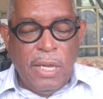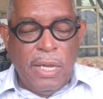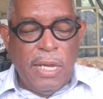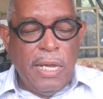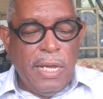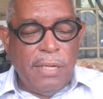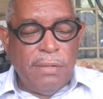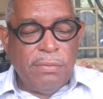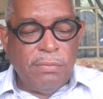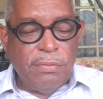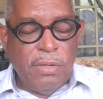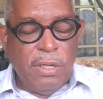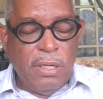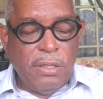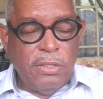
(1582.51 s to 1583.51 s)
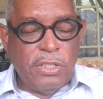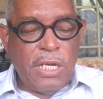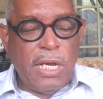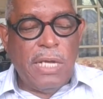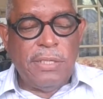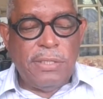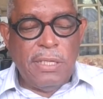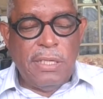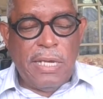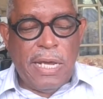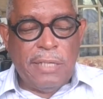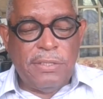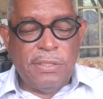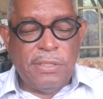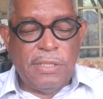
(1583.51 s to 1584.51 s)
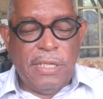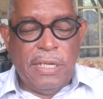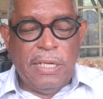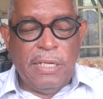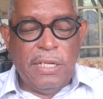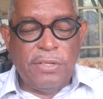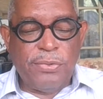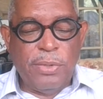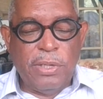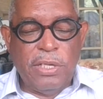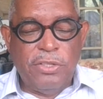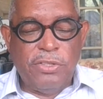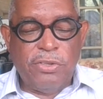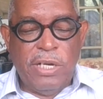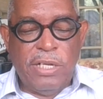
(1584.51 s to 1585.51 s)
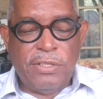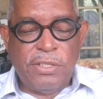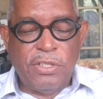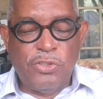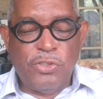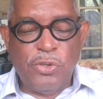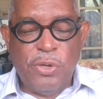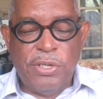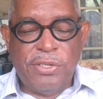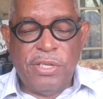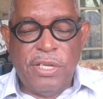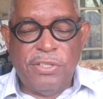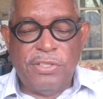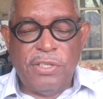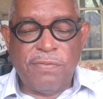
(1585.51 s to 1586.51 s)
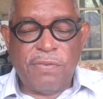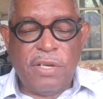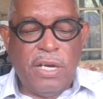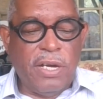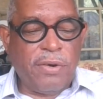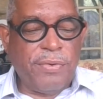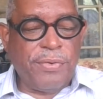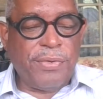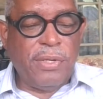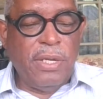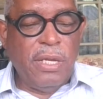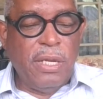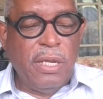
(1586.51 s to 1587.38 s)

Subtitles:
And Johnson, after seeing this, will address the joint session of Congress.